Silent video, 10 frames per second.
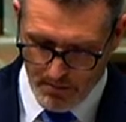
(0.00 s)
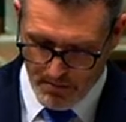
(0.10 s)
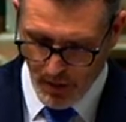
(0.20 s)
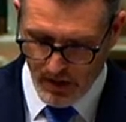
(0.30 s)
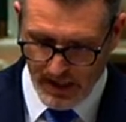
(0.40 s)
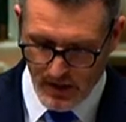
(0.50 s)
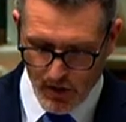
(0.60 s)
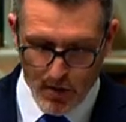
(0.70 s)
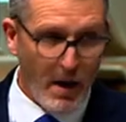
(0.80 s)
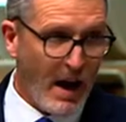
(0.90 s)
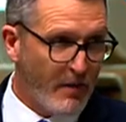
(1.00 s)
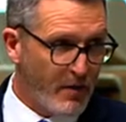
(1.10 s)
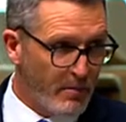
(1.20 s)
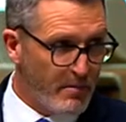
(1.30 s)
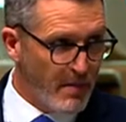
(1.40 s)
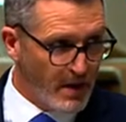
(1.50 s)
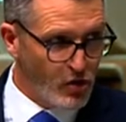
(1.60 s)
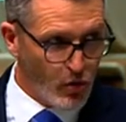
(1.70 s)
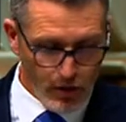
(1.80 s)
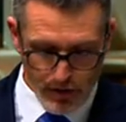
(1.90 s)
puts us on the path to
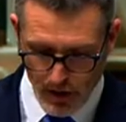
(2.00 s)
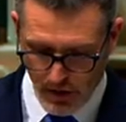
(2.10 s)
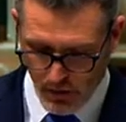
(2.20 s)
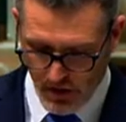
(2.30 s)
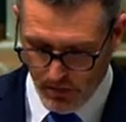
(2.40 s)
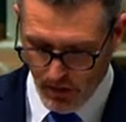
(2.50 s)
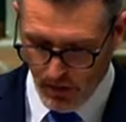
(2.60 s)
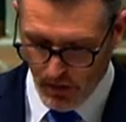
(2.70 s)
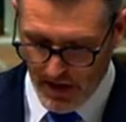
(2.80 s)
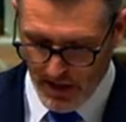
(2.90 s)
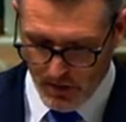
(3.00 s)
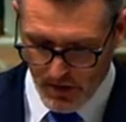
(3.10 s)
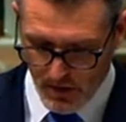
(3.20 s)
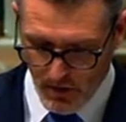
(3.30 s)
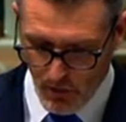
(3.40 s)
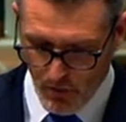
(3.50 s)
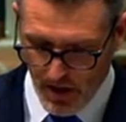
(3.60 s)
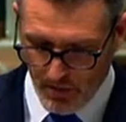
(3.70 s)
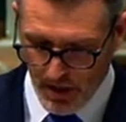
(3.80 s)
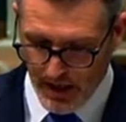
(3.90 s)
ensure that those reciprocal arrangements will be
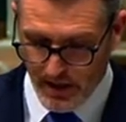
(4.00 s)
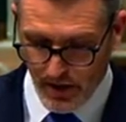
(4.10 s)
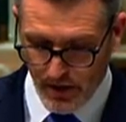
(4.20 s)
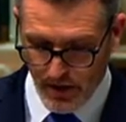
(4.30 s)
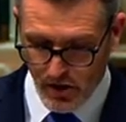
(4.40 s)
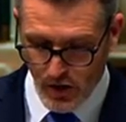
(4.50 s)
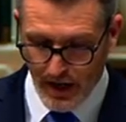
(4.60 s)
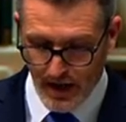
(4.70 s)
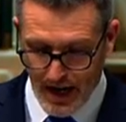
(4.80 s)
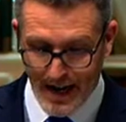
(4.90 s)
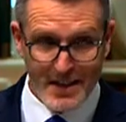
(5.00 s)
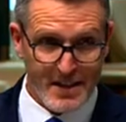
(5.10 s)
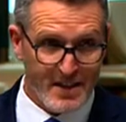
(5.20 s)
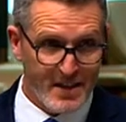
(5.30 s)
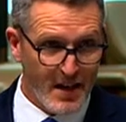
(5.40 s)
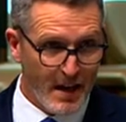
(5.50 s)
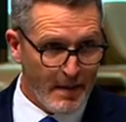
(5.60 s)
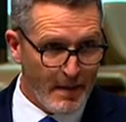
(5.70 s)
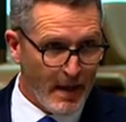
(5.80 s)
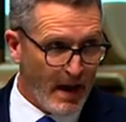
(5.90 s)
in place so that Australian artists
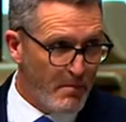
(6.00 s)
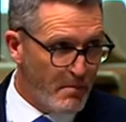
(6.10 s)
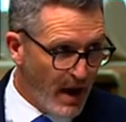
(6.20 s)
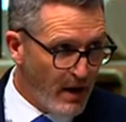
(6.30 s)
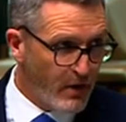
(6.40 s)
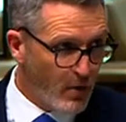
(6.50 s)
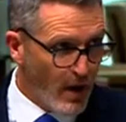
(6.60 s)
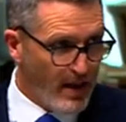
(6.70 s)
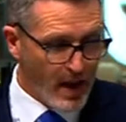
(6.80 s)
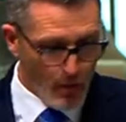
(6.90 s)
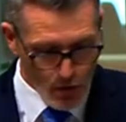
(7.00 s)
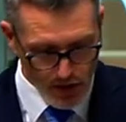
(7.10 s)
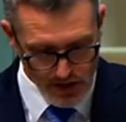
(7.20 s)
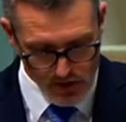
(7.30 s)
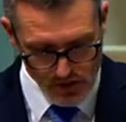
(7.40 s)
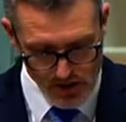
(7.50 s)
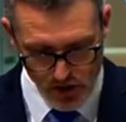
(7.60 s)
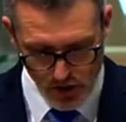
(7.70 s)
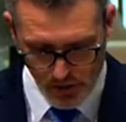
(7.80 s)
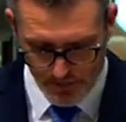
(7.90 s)
benefit when their work is
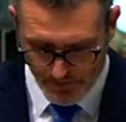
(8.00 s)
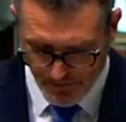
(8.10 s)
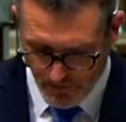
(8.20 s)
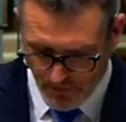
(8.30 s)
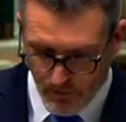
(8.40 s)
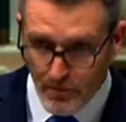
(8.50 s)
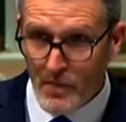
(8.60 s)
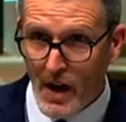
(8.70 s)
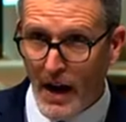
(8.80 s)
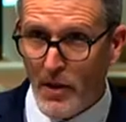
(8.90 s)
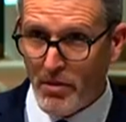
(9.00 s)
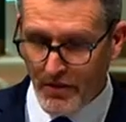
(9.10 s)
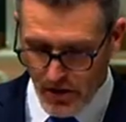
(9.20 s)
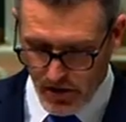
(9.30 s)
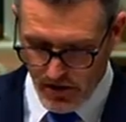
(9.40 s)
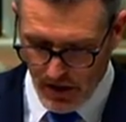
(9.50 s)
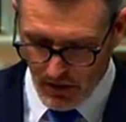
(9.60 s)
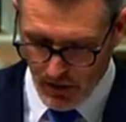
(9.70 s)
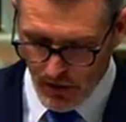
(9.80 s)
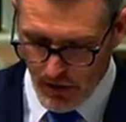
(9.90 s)
resold. Other provisions
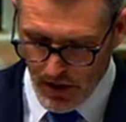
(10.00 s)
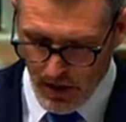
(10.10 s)
include